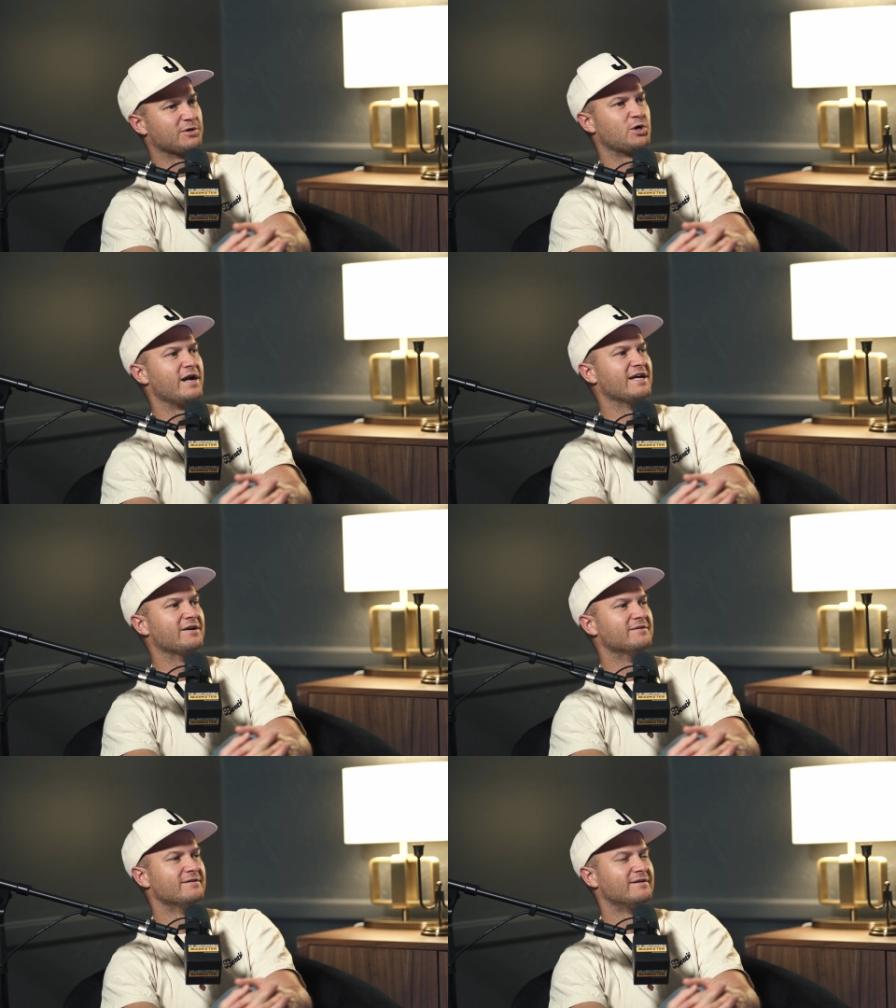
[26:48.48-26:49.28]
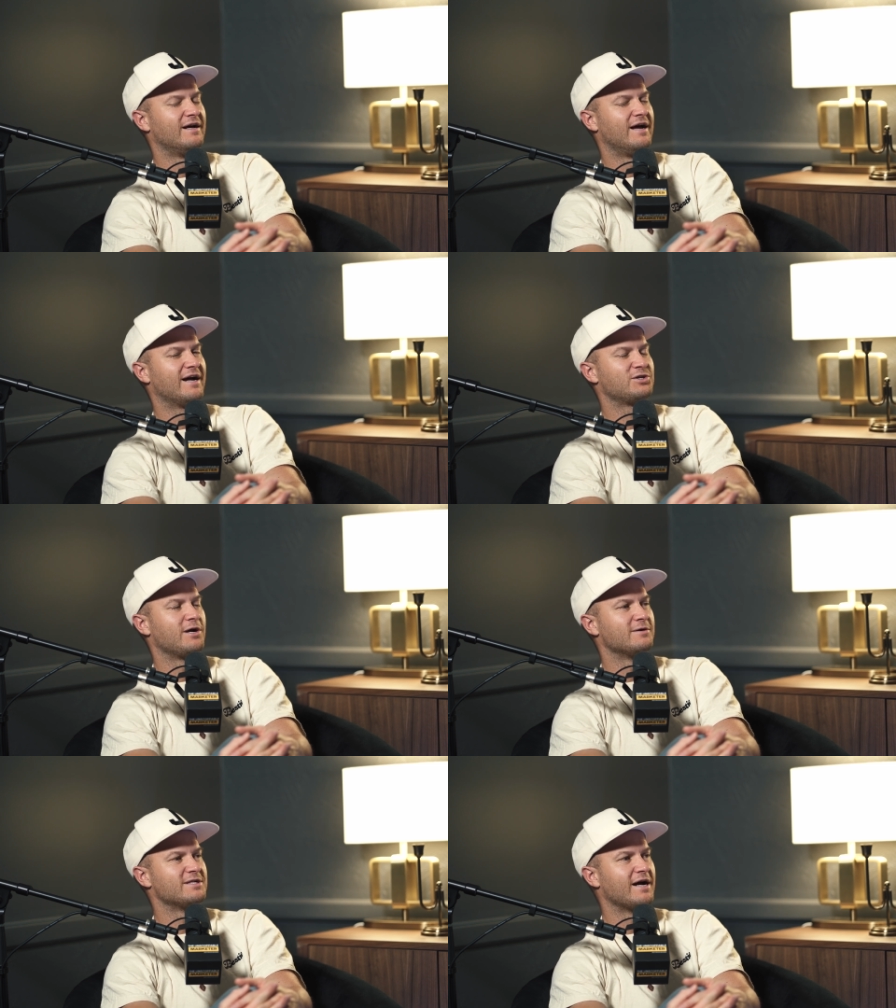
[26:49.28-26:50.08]
we're trading you. Actually, I
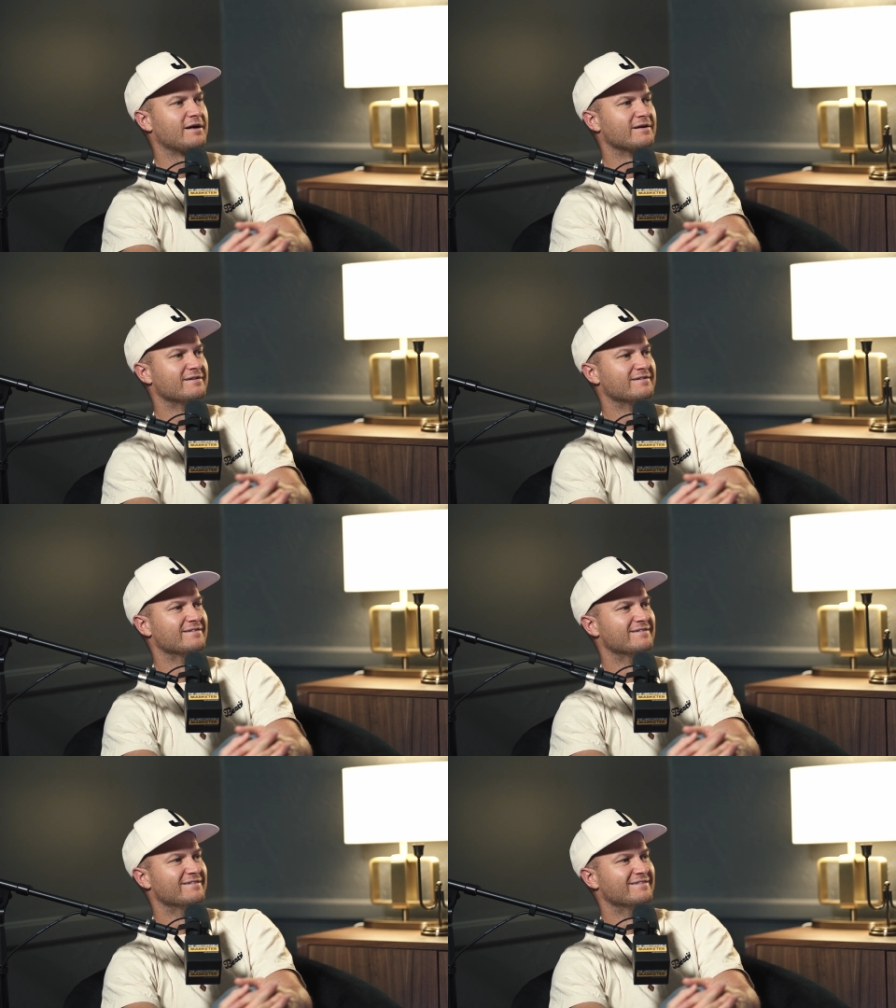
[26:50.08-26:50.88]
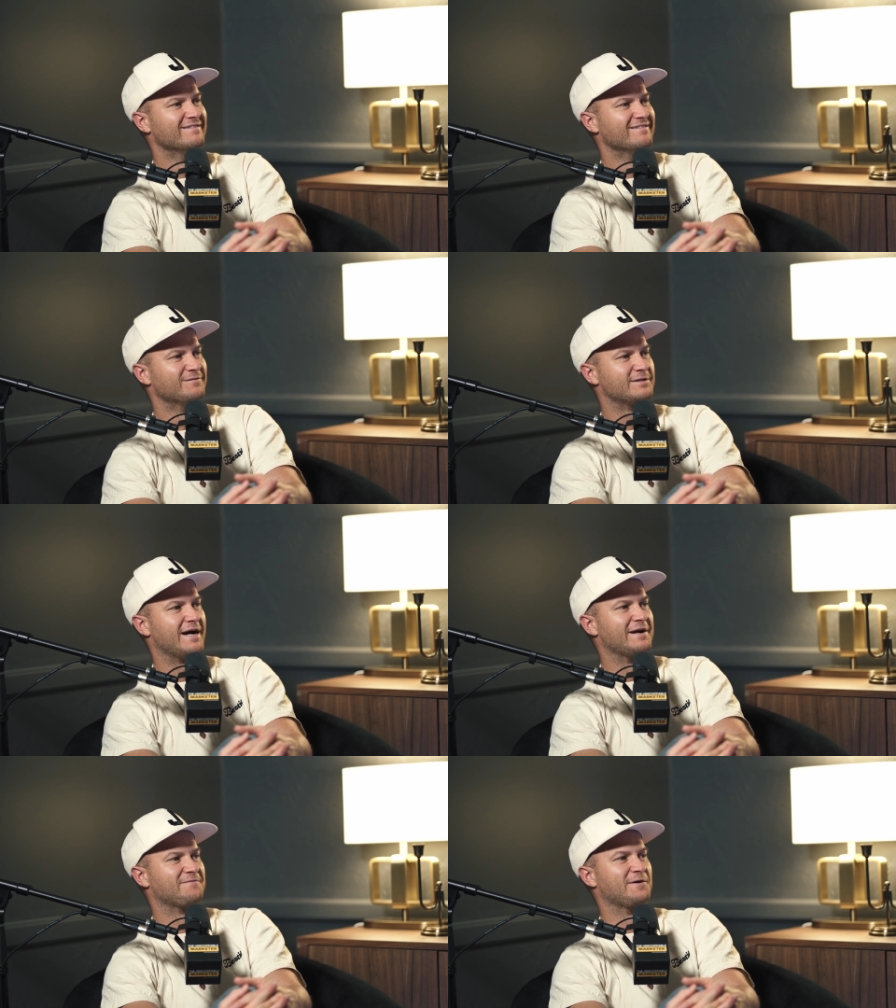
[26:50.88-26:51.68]
retire.
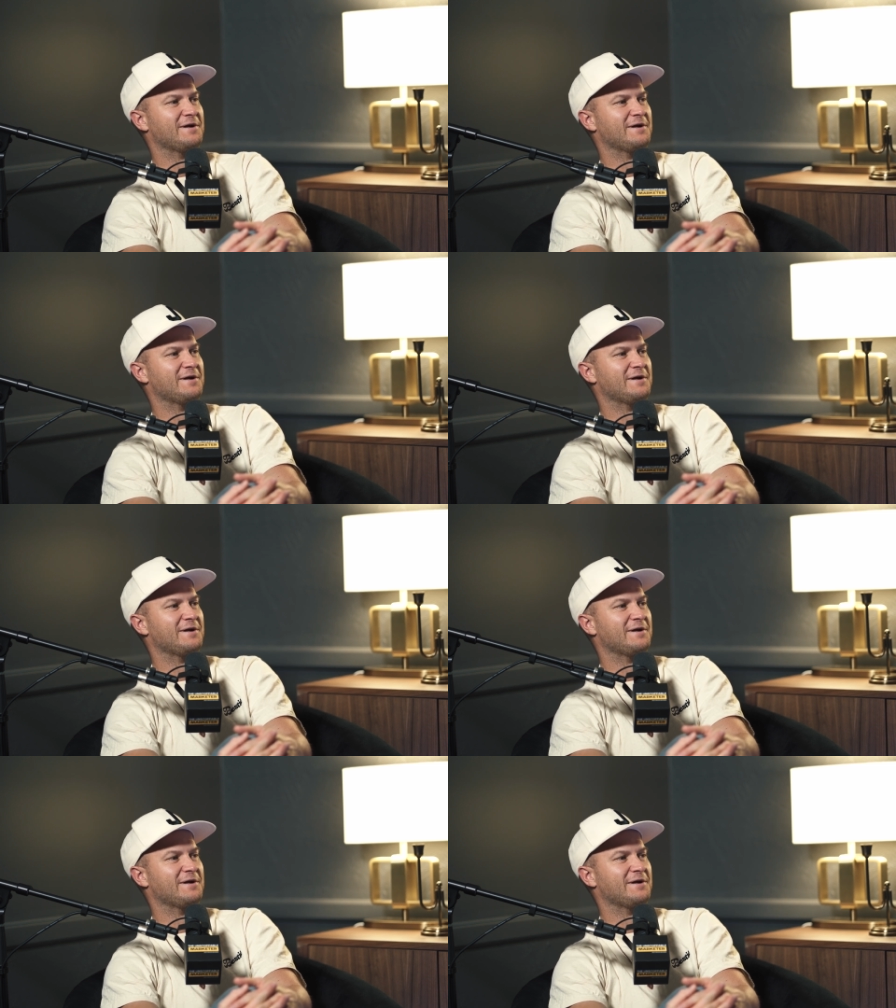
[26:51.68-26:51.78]
Retired for a